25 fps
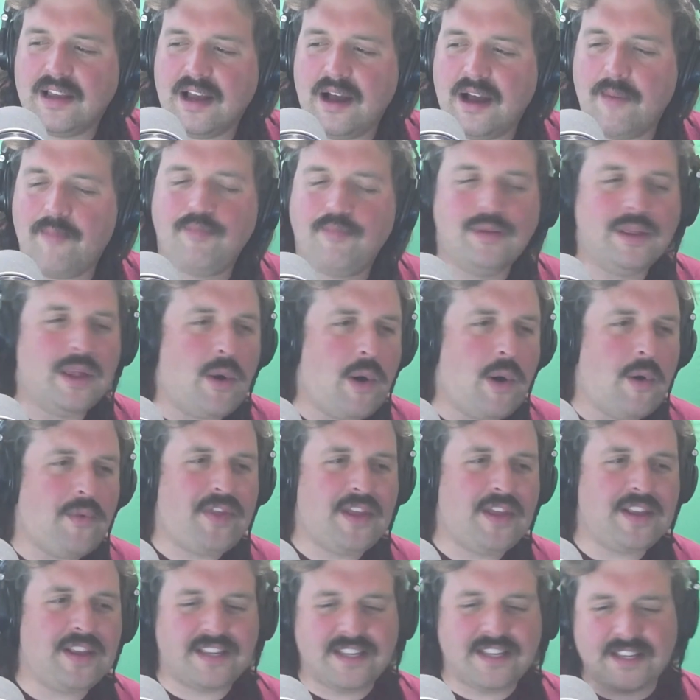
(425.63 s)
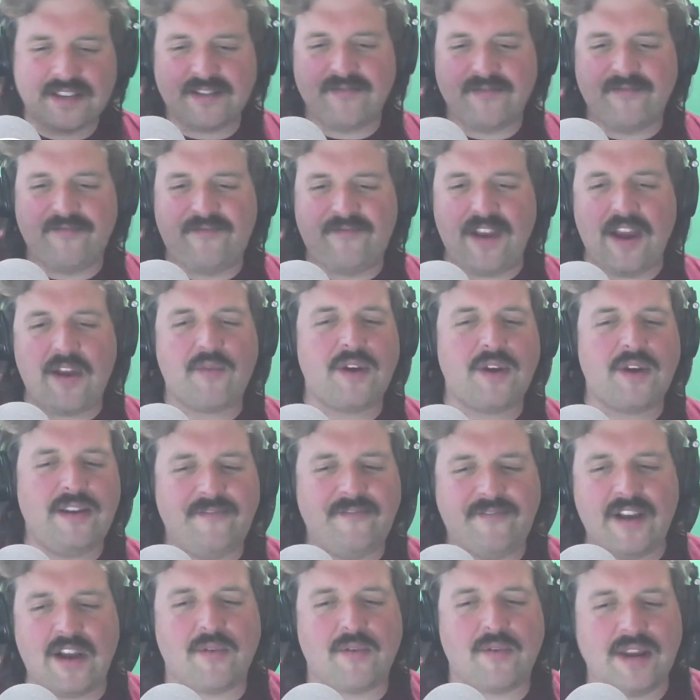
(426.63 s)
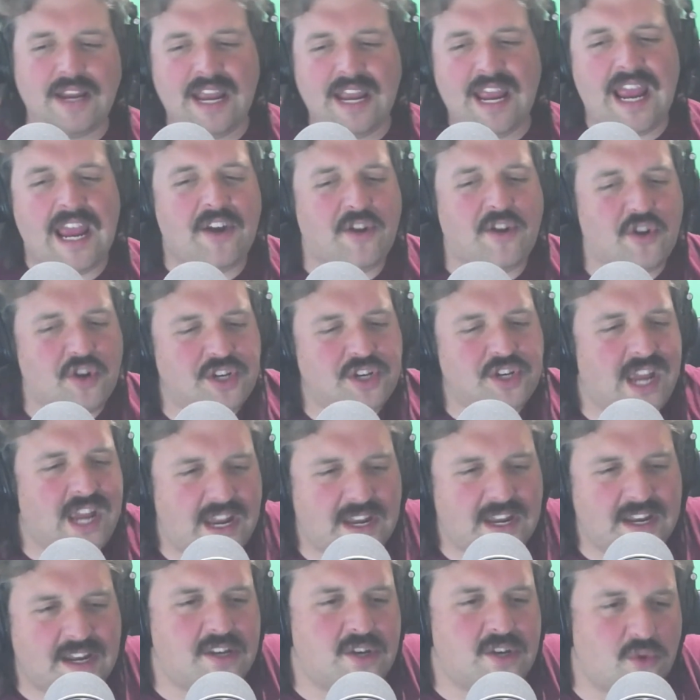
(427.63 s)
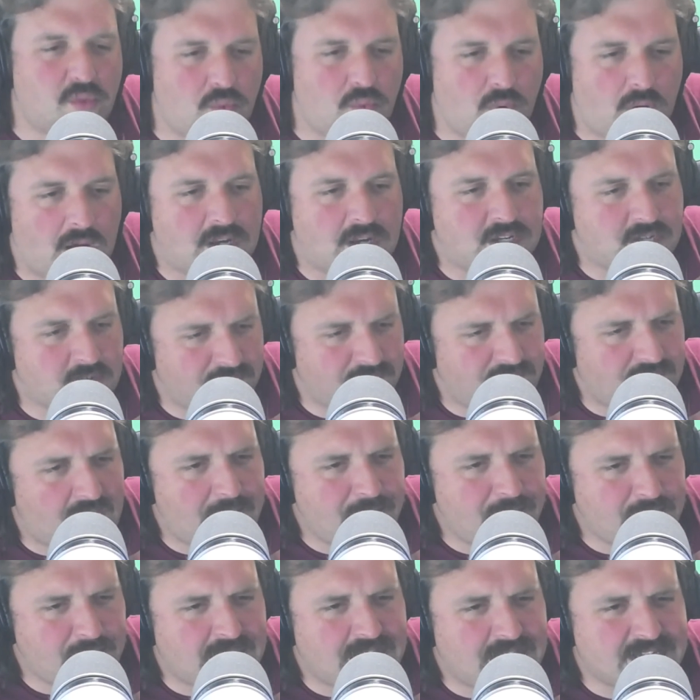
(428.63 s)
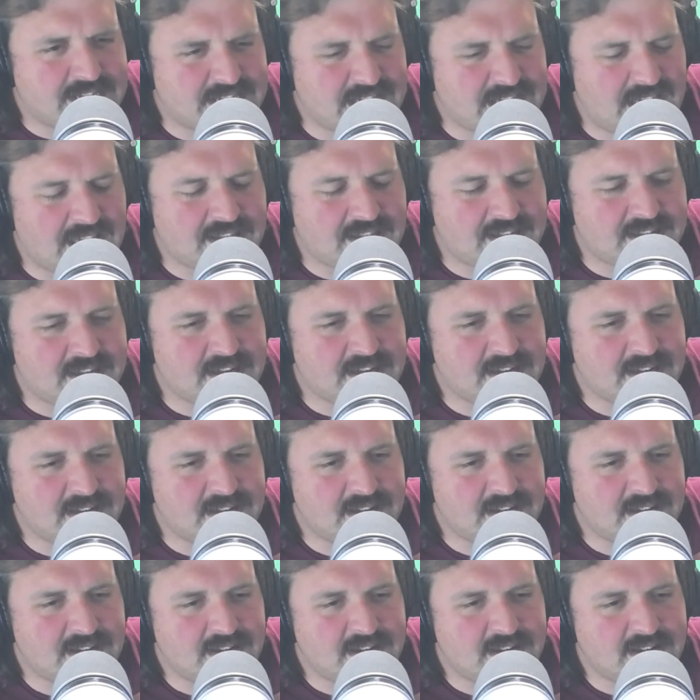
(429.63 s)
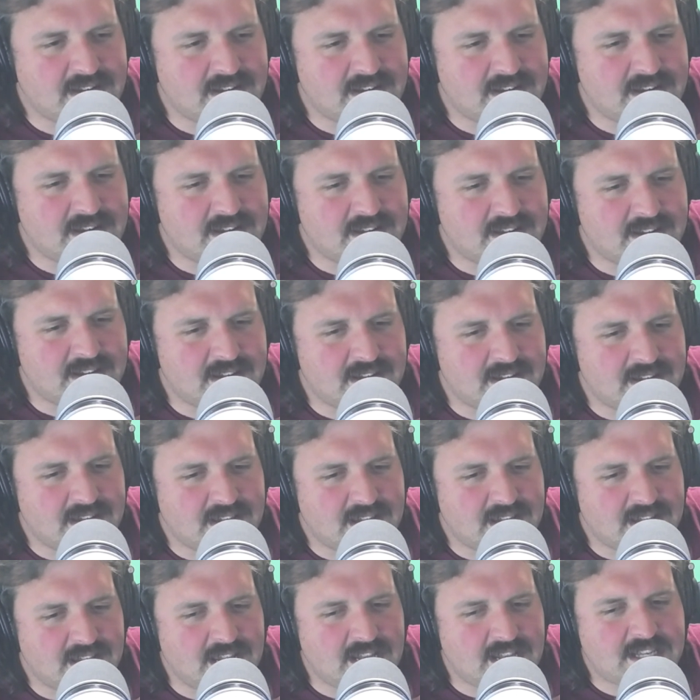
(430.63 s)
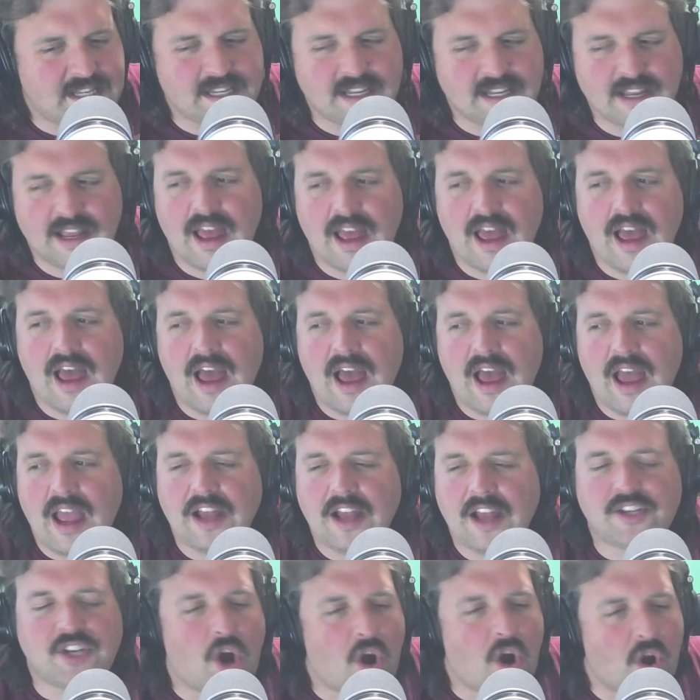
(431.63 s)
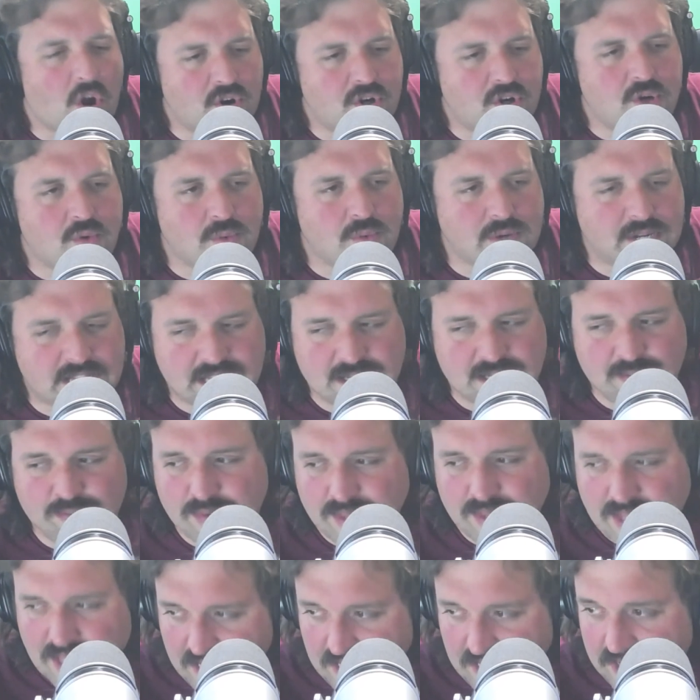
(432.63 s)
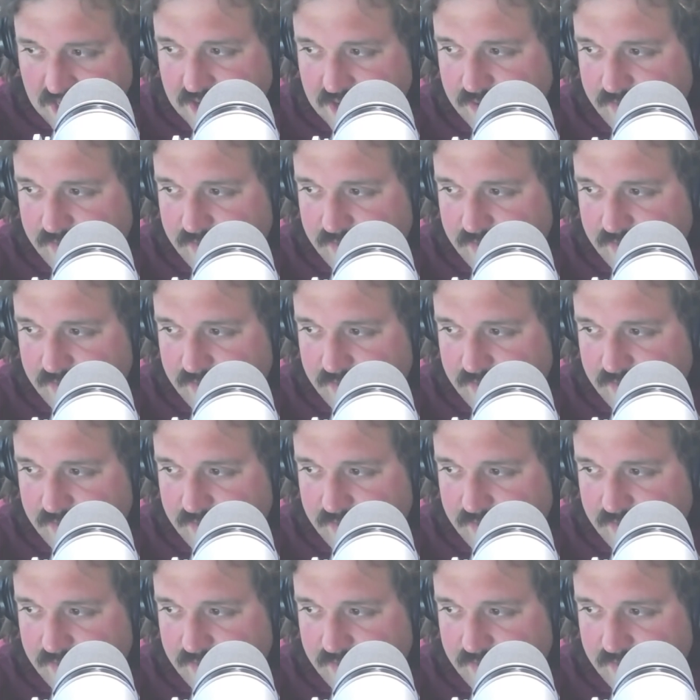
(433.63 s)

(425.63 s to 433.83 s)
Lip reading: a blowout that's very, very entertaining to watch, if that makes sense. It's hard to explain.